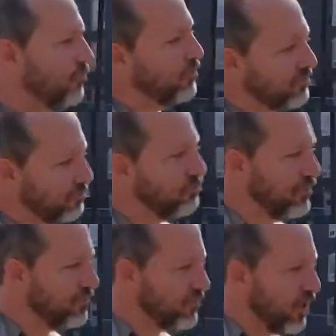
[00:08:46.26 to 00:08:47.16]
I'm doing some
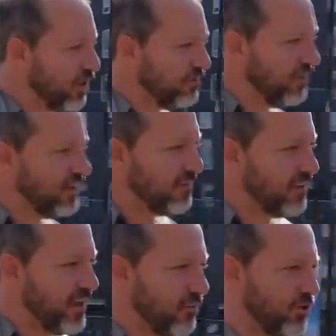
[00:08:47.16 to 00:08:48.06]
street photography,
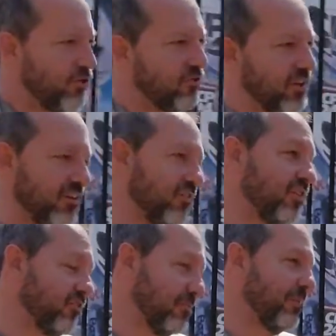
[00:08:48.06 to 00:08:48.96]
and we're using it to
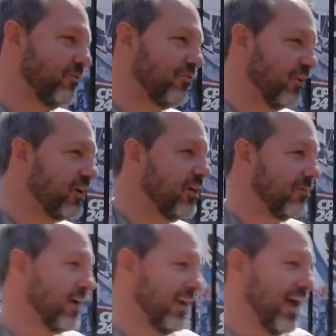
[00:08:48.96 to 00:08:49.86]
teach the members of our
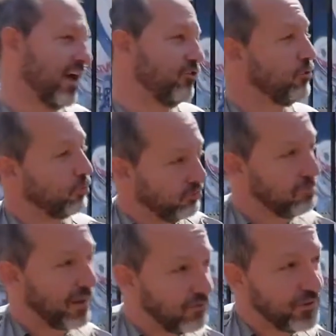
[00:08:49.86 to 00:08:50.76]
club kind of how to do it
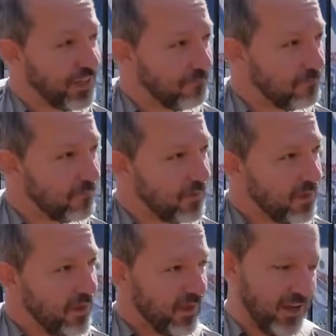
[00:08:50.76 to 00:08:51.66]
respectfully.
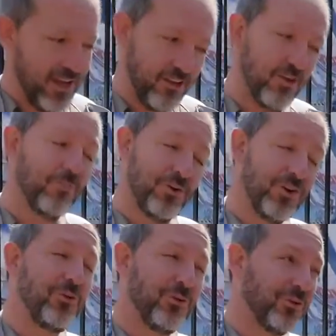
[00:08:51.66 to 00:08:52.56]
And you're a
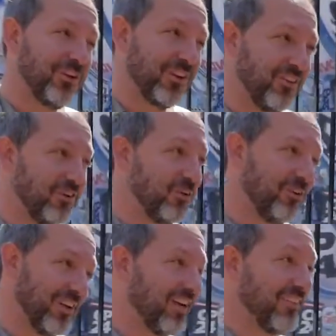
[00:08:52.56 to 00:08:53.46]
pretty cool looking dude.
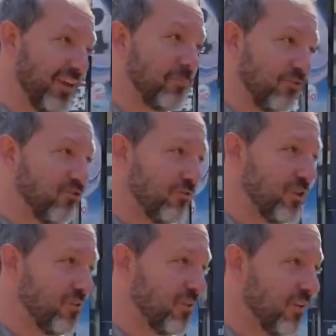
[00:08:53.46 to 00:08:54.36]
Can I take a picture of you?